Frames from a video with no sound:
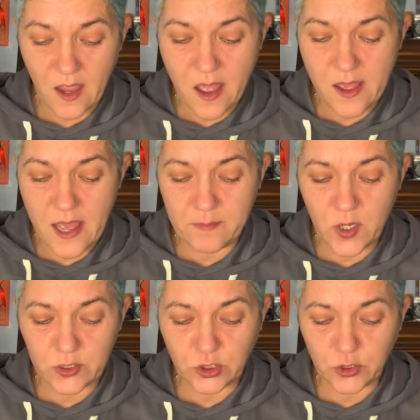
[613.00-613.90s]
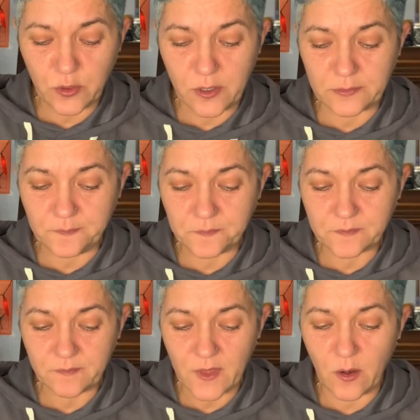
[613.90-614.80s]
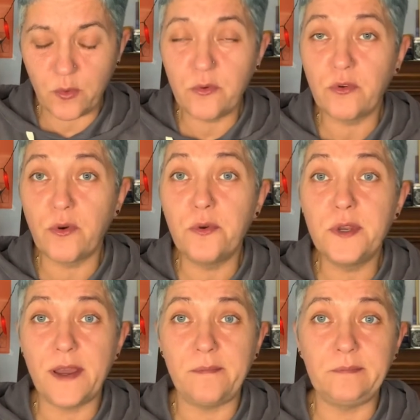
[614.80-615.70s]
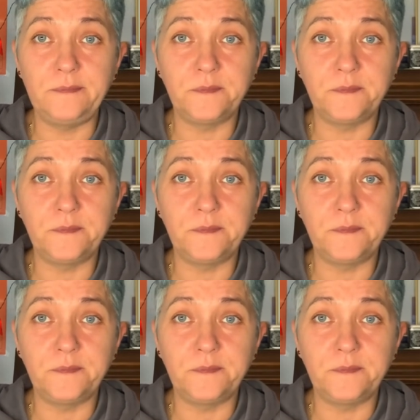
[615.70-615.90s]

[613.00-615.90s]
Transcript: I'm not sure who grew them.